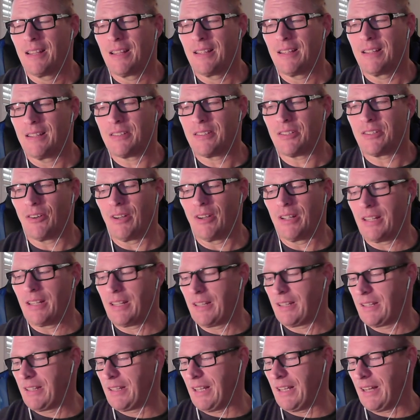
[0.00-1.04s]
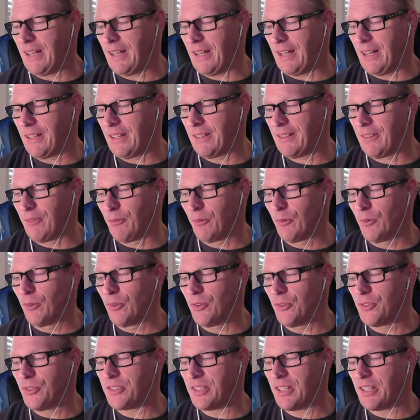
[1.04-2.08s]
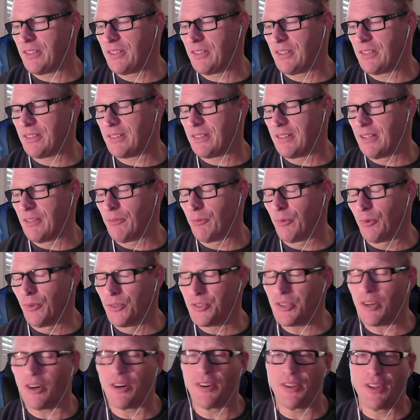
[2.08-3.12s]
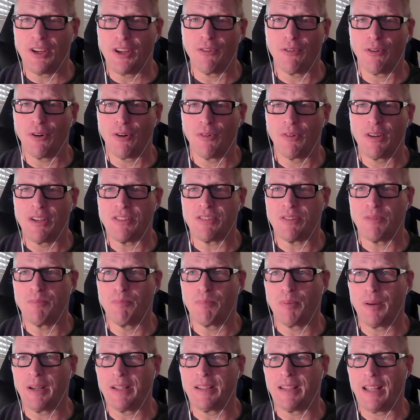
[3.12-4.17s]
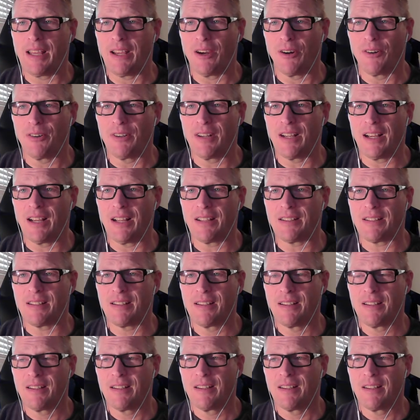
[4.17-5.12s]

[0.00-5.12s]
so yeah, uh, the rules the rules are there for a reason, but they are not